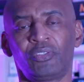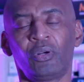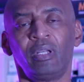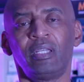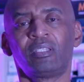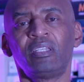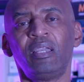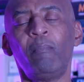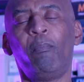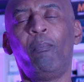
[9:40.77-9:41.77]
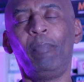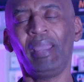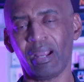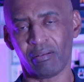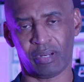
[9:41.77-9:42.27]
So it's
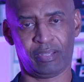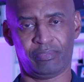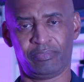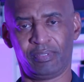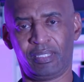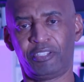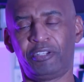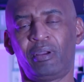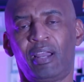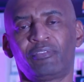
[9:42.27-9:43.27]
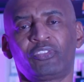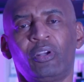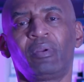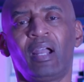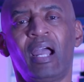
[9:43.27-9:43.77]
imperative that you have
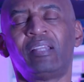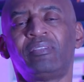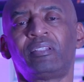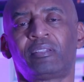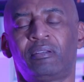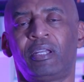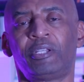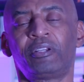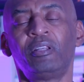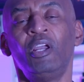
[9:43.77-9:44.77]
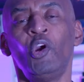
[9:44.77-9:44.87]
some kind of integration.